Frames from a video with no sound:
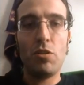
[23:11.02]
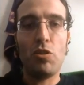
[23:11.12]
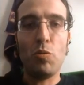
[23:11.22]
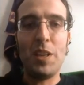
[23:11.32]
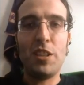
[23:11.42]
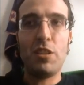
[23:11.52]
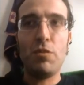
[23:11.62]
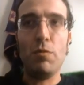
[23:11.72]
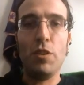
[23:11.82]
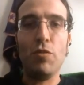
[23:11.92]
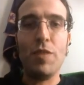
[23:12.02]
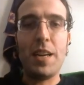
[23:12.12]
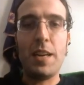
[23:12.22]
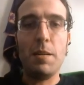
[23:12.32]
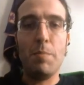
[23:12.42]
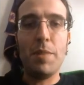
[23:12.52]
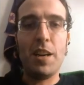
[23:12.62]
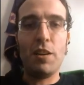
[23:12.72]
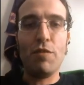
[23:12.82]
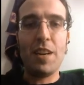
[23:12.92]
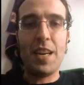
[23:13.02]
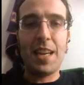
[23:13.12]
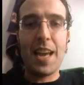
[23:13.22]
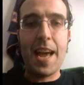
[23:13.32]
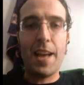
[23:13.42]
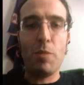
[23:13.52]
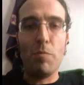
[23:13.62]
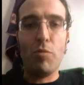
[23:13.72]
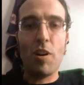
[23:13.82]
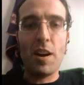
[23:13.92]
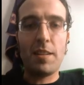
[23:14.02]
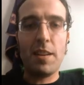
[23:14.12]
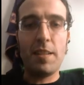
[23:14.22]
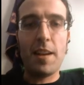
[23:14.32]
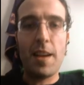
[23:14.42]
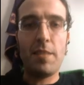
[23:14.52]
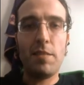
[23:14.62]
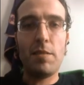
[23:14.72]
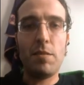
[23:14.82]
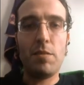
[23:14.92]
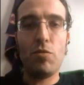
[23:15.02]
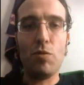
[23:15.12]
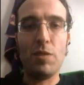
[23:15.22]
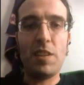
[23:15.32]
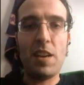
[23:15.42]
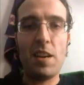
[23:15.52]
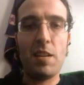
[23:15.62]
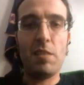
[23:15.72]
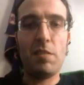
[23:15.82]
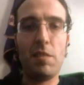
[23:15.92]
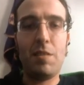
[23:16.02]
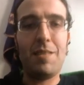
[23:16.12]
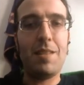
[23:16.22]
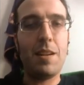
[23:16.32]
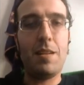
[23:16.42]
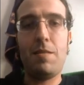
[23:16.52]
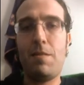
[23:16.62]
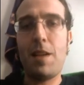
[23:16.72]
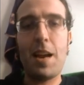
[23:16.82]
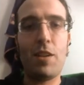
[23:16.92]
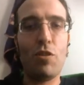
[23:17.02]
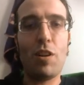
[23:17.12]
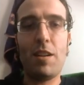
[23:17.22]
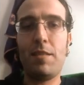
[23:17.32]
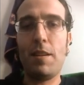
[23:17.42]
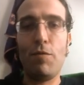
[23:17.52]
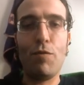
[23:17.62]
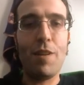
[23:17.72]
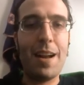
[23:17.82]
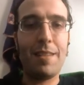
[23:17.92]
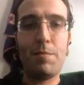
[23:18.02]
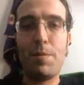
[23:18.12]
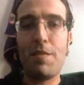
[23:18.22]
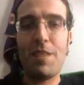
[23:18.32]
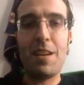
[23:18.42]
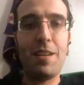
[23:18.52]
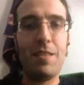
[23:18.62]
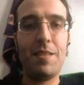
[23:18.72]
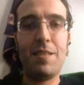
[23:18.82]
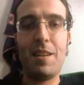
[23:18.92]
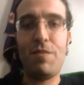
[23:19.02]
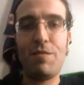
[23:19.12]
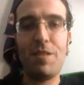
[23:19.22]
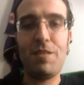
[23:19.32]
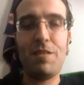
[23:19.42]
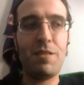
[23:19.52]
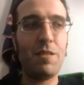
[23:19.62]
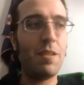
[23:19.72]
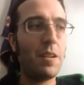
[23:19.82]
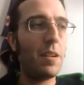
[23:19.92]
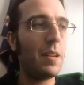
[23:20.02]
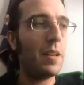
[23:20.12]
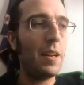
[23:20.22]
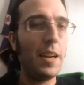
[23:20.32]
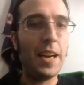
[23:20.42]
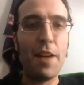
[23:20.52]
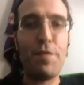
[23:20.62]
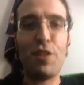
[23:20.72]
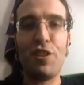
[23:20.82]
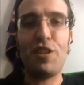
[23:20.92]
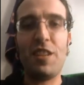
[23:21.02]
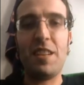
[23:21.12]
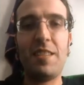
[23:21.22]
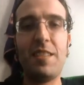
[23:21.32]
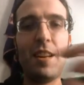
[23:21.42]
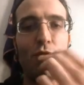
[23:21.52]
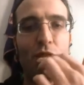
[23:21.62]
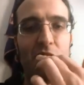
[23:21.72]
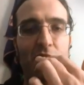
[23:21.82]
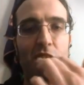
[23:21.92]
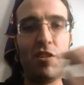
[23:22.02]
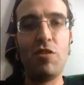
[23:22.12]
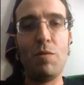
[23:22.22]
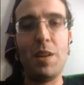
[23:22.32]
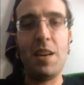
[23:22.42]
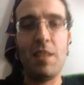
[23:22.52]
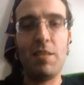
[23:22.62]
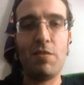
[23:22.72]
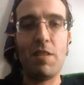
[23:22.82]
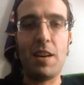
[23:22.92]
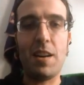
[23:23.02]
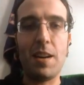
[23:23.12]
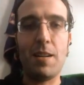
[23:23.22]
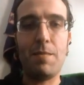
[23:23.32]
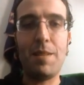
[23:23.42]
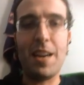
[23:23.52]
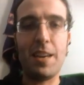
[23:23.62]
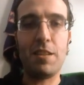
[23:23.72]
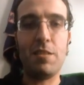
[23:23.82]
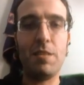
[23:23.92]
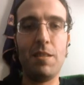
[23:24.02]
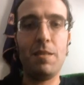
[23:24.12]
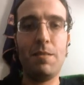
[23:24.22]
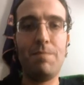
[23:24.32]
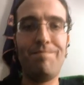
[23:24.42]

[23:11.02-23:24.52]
Switched to a bit of green kale, broccoli taste, tortillas. It had a lot of stuff, raspberry, citrus, and I feel a little of the citrus and the chewiness right now, actually.